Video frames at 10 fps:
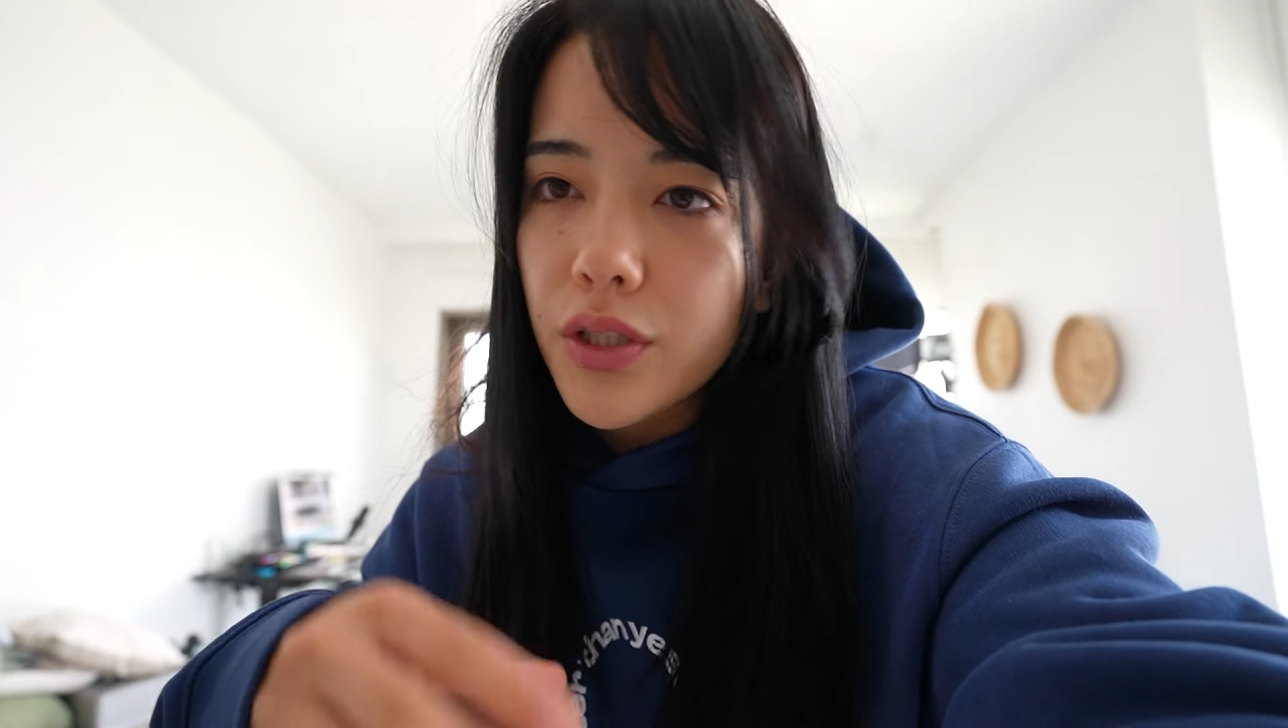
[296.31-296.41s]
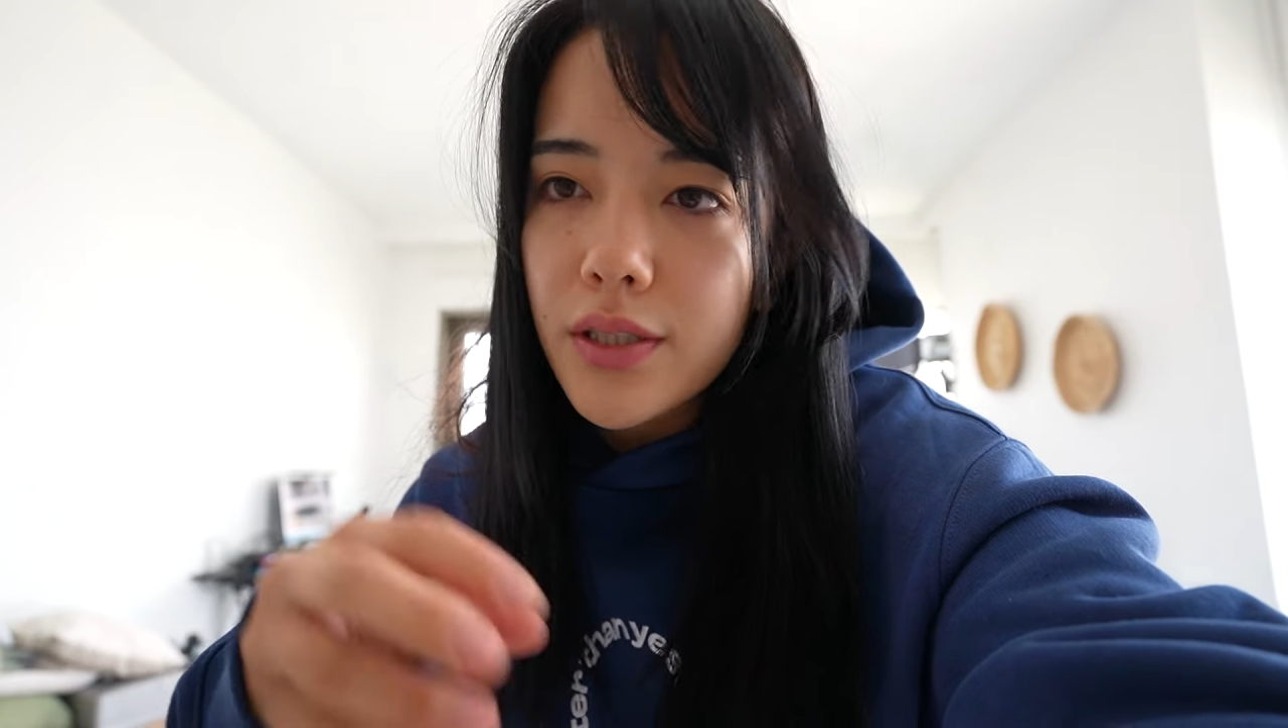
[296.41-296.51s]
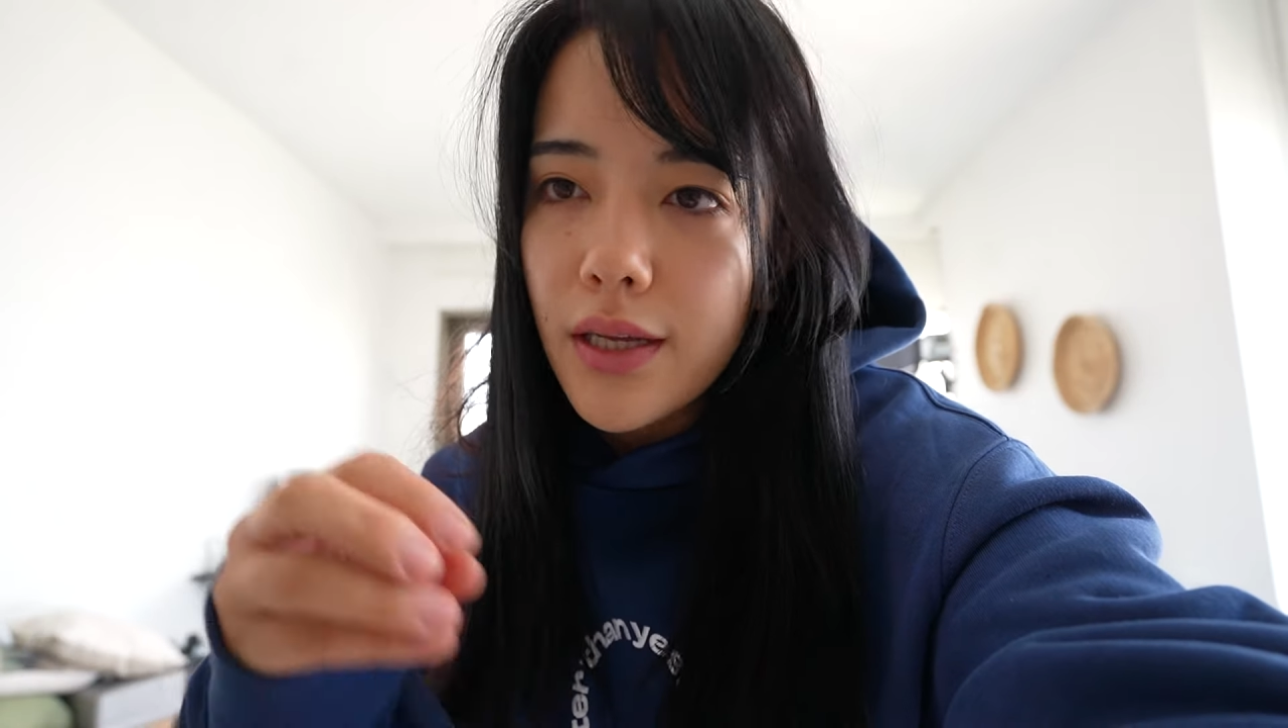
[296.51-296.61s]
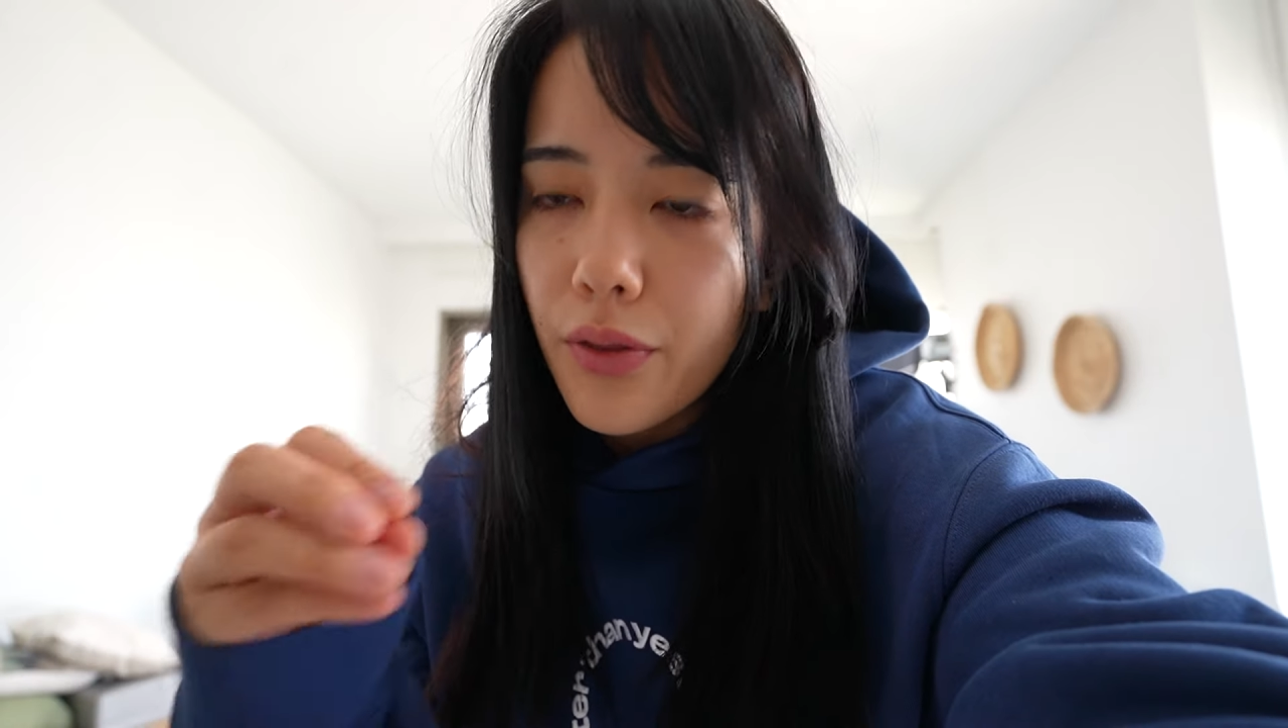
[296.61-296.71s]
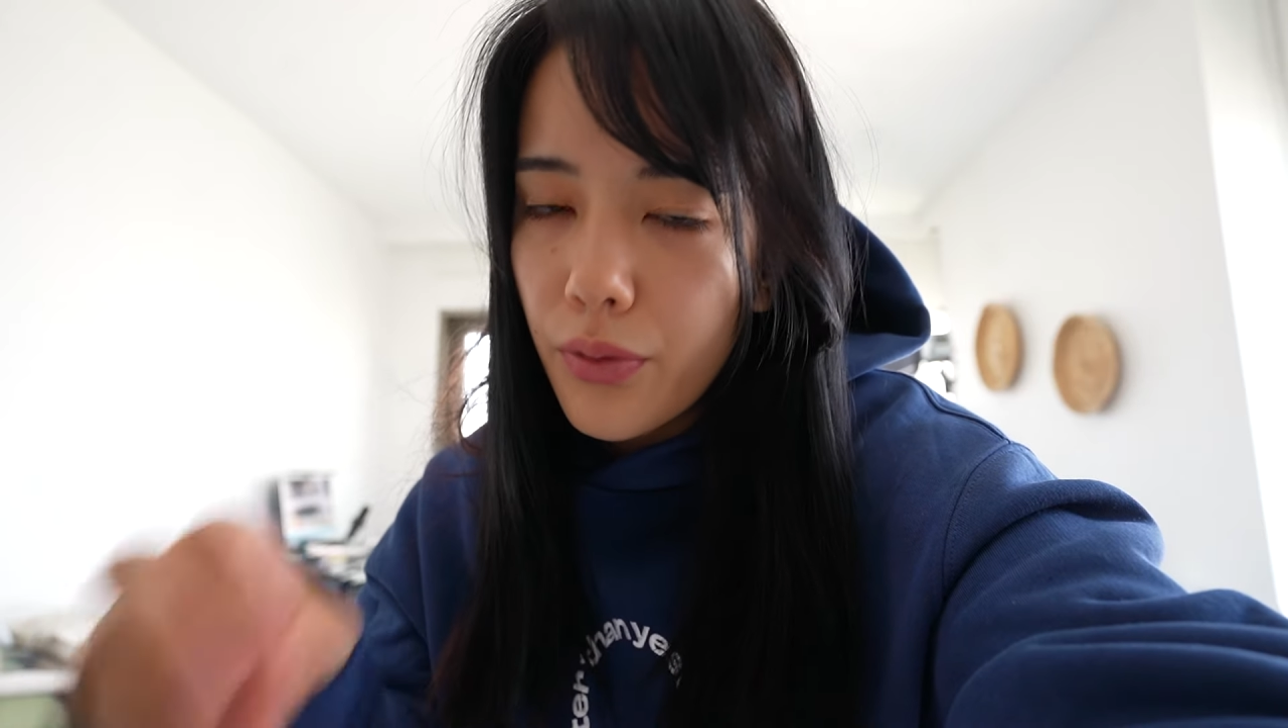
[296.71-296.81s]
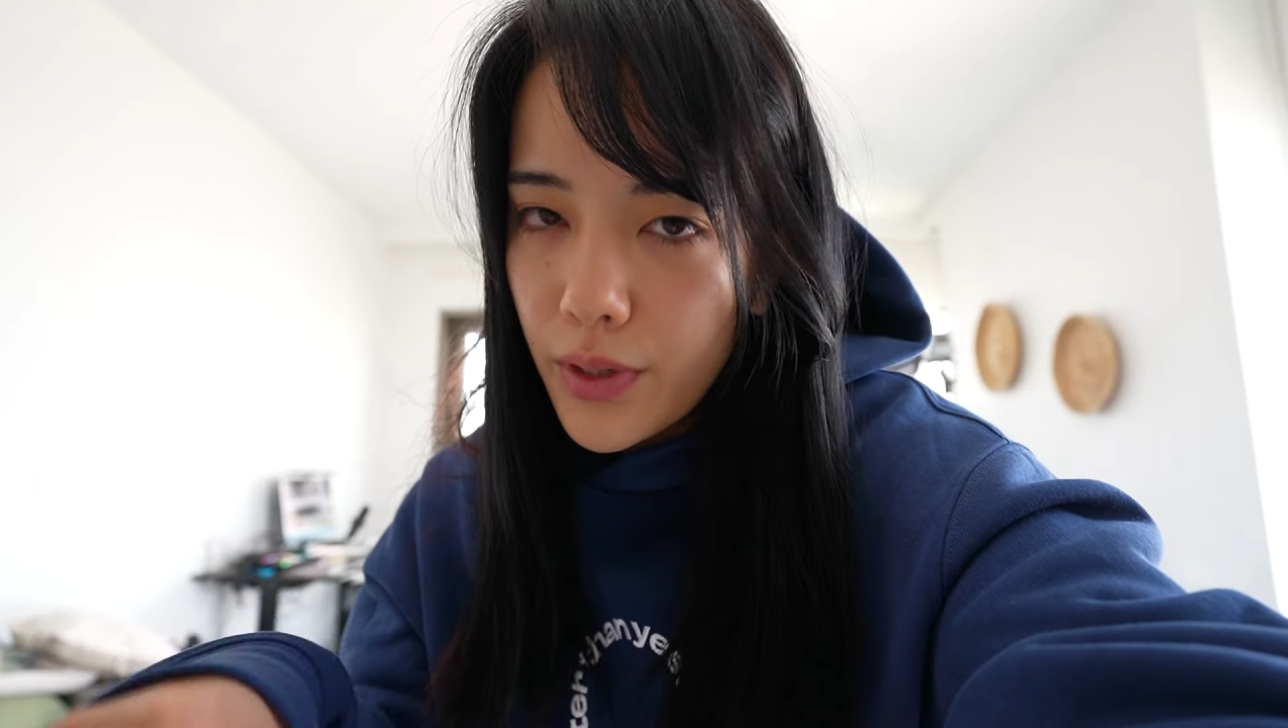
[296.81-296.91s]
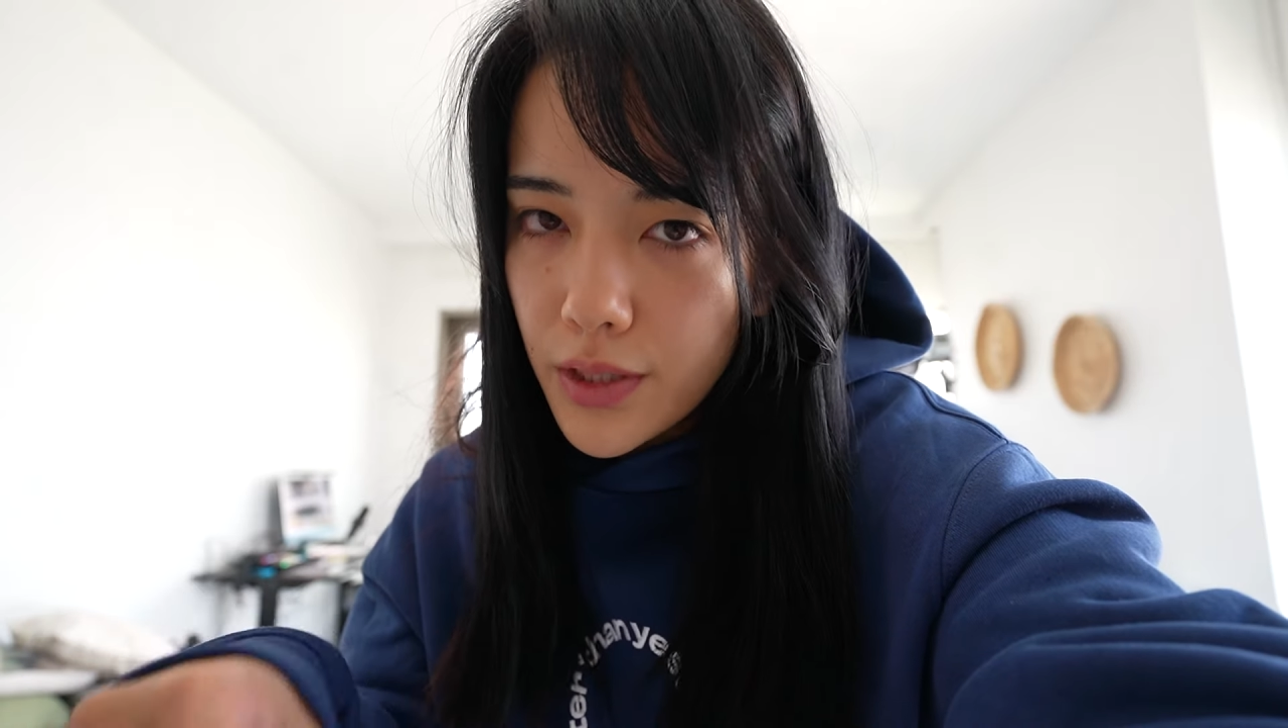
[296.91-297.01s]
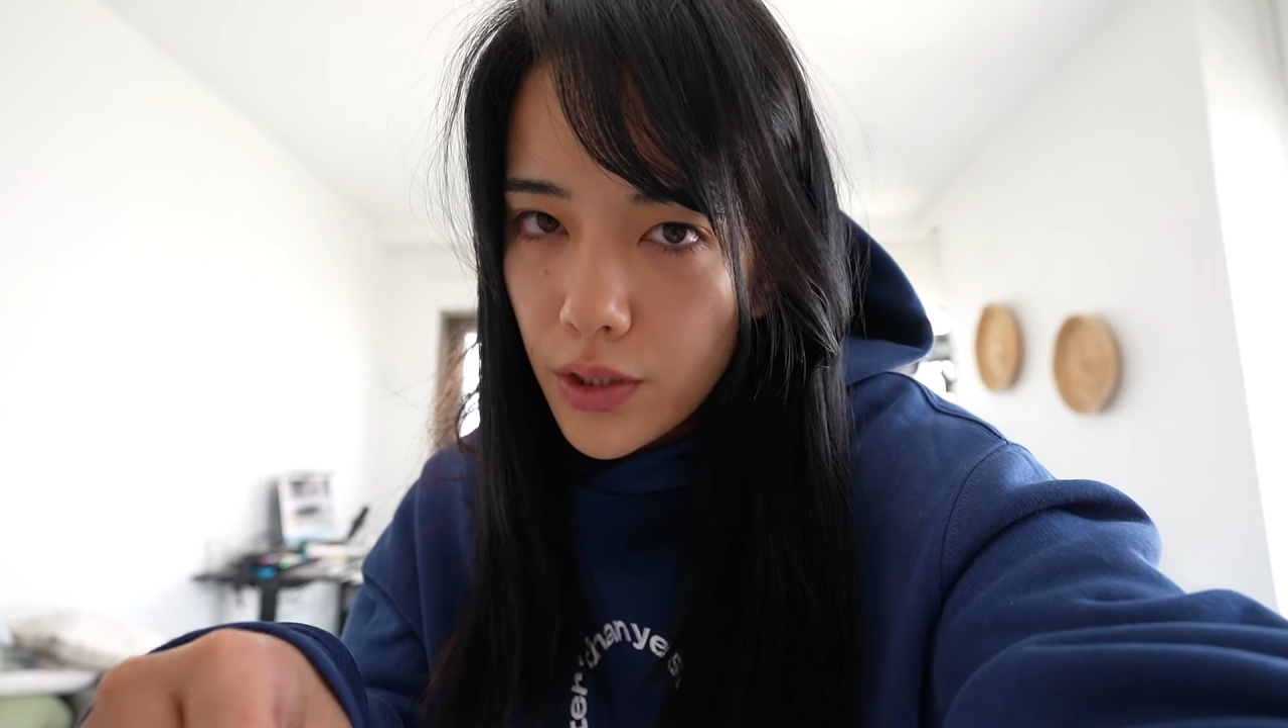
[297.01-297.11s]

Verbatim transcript: just like three